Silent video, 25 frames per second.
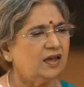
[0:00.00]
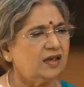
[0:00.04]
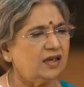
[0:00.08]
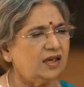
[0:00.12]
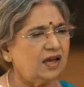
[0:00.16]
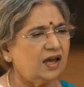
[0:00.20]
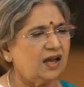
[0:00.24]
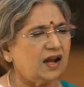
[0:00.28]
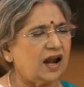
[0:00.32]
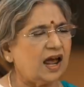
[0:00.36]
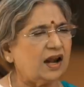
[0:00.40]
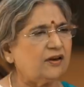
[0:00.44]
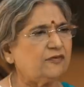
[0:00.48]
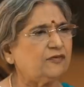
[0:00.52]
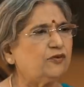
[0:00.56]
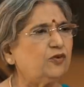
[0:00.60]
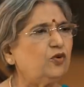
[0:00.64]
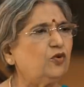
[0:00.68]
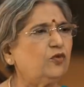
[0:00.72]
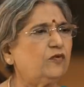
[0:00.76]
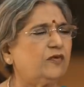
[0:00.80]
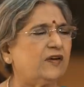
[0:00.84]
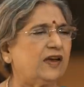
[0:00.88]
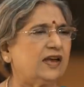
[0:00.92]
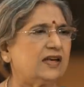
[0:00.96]
Here are
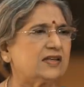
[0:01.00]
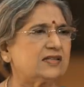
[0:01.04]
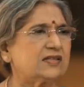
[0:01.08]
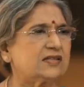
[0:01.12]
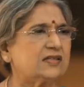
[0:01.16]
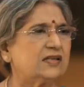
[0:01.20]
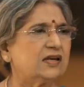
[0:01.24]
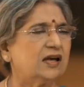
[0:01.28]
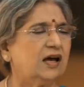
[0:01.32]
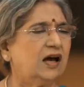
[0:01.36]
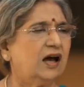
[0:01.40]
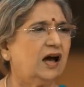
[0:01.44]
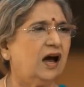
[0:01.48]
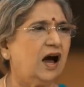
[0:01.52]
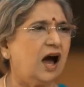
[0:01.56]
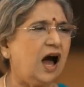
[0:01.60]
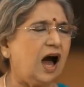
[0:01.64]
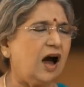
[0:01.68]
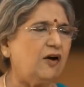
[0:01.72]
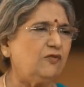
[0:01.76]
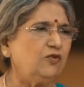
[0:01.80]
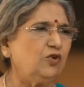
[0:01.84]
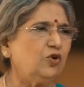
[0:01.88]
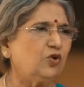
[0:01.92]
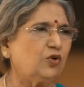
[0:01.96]
few ways
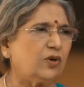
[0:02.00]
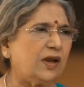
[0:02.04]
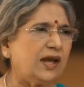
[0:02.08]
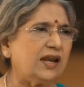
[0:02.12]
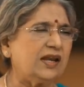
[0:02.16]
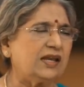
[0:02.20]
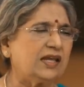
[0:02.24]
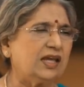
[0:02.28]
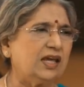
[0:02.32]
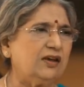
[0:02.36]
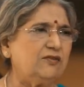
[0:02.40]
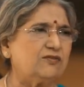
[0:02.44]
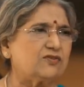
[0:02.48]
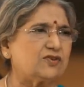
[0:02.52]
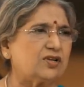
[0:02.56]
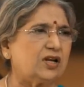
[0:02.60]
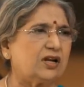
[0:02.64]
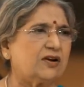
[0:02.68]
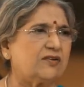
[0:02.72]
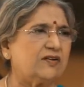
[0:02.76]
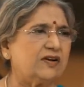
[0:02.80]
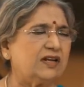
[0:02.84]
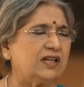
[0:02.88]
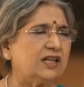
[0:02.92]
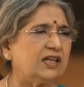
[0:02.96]
how you can give
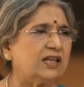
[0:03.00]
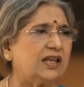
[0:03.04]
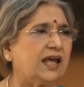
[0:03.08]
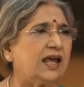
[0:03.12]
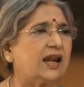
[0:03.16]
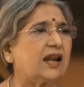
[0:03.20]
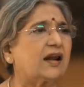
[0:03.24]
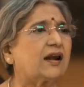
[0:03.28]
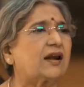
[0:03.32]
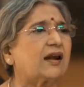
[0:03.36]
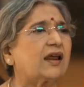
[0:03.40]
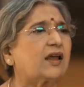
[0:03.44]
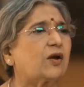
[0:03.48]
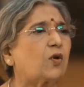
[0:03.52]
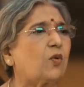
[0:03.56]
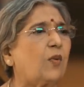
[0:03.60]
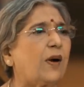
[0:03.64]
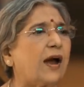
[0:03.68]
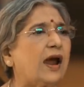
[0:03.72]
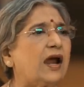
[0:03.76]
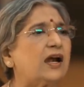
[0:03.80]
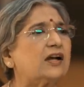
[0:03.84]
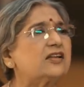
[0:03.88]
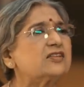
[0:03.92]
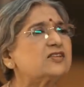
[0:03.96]
children their
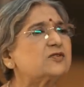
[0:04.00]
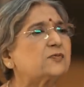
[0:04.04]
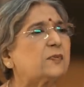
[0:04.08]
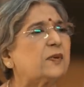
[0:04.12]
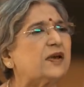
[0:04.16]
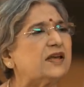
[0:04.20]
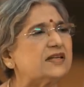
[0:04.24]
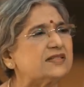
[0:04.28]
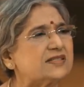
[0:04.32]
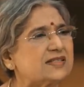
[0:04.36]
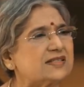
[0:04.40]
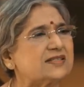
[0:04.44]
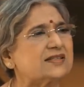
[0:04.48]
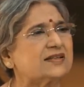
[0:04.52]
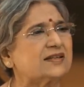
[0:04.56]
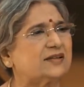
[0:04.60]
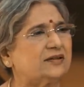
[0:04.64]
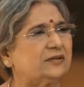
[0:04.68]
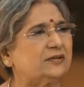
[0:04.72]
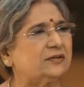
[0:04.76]
required space.